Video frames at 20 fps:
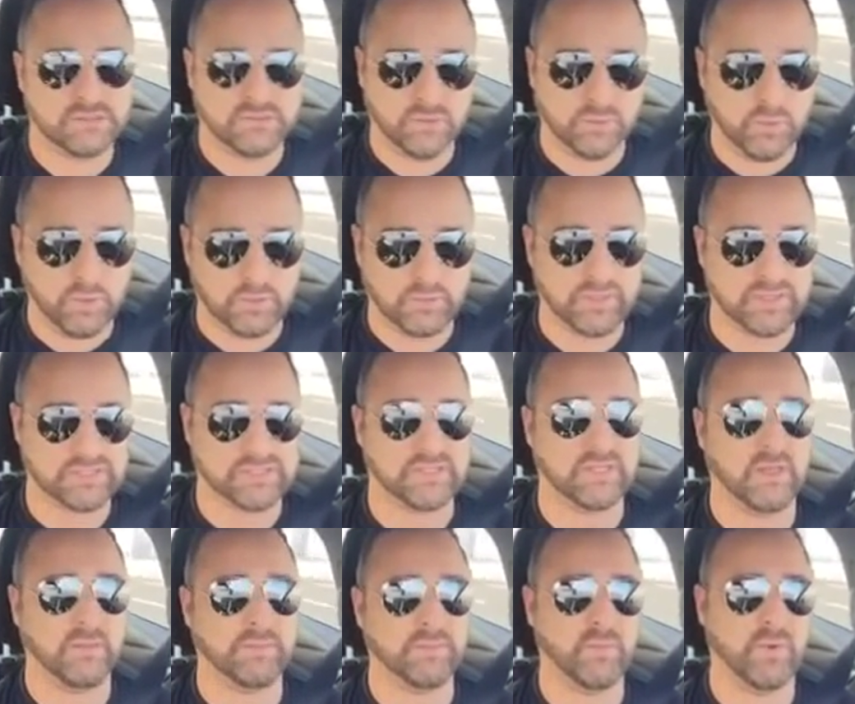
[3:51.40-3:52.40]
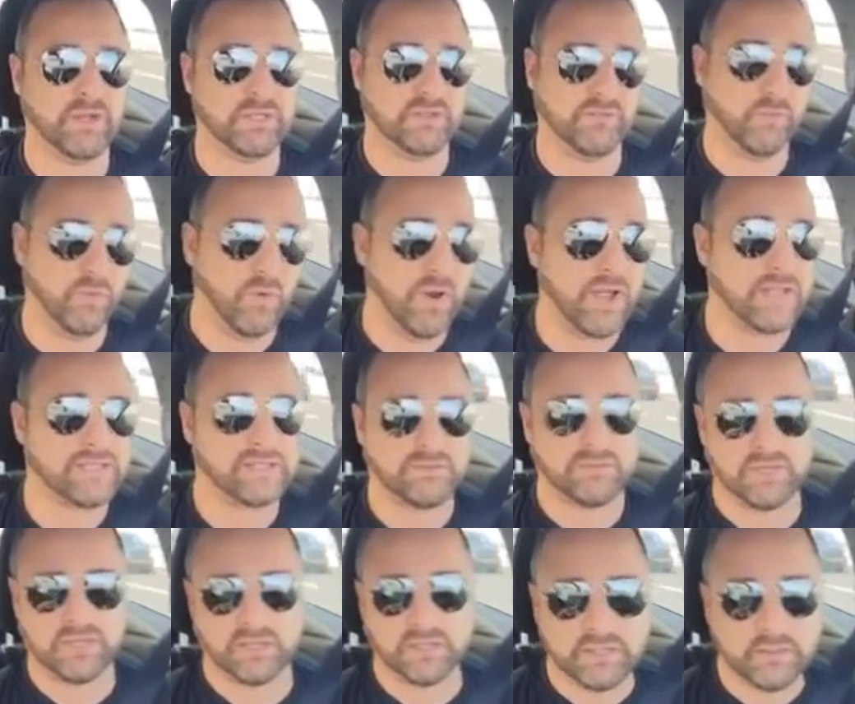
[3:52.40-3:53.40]
you're putting me to sleep. Whereas if you write
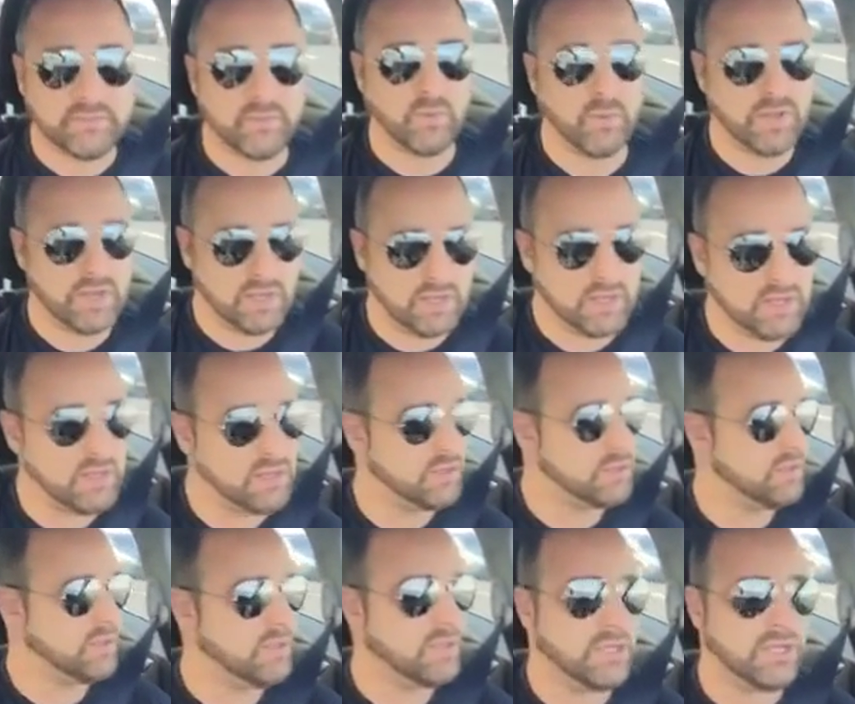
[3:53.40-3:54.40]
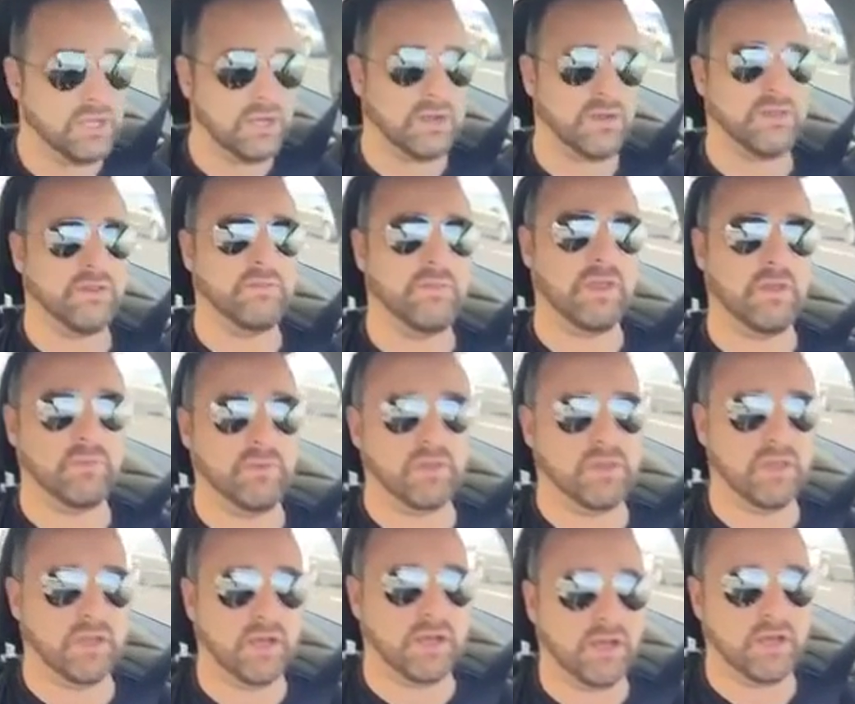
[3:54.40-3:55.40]
something a little bit witty, then maybe
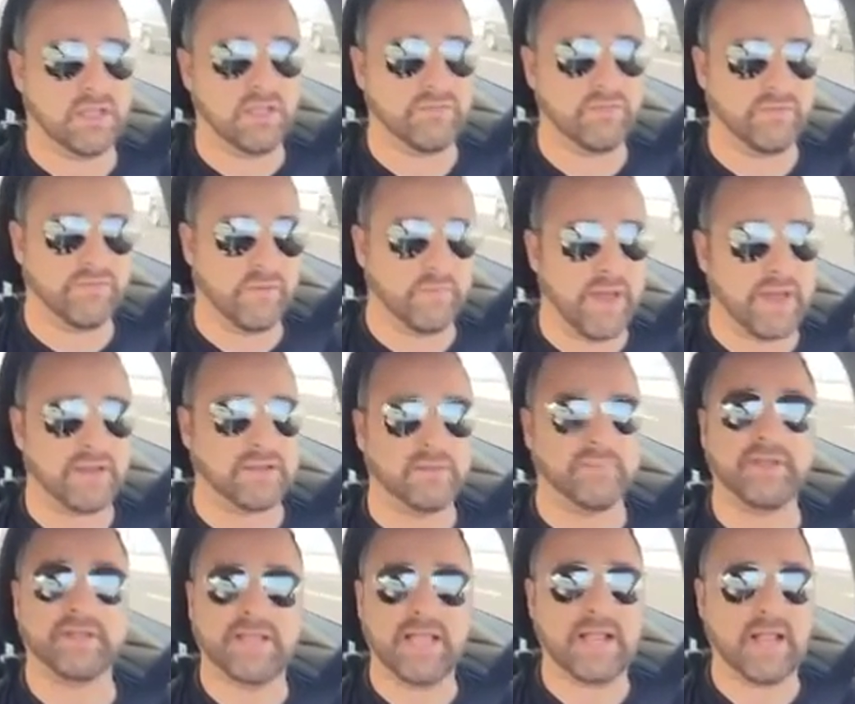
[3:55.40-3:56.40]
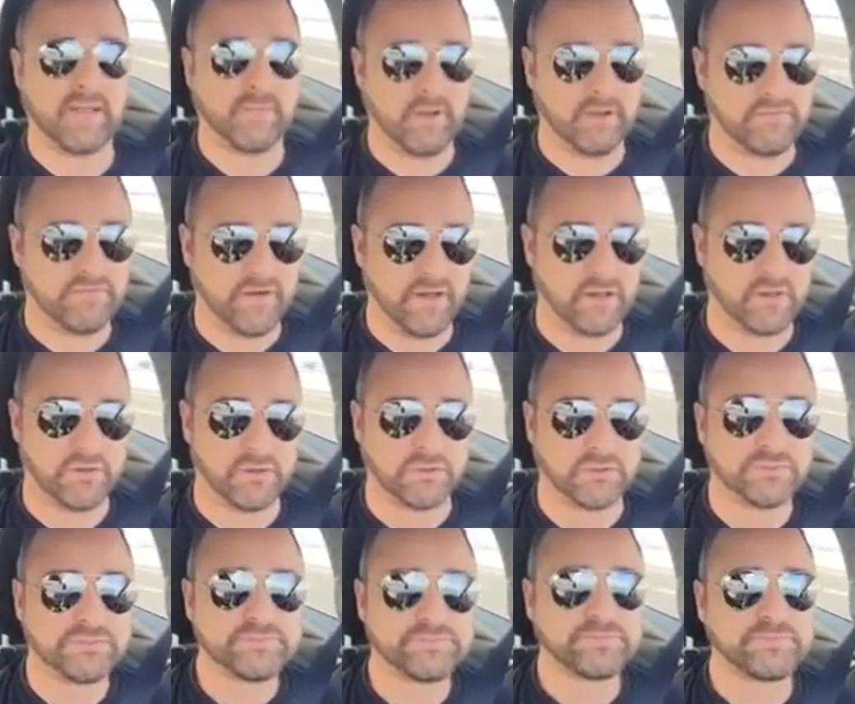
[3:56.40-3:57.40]
even if I'm not into big data, I might follow
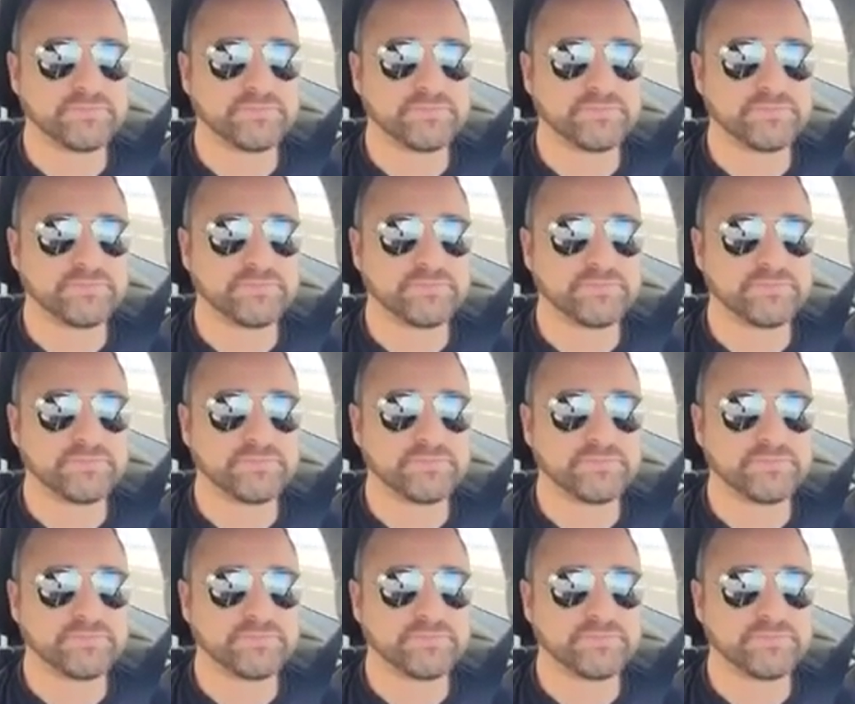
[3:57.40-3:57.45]
you.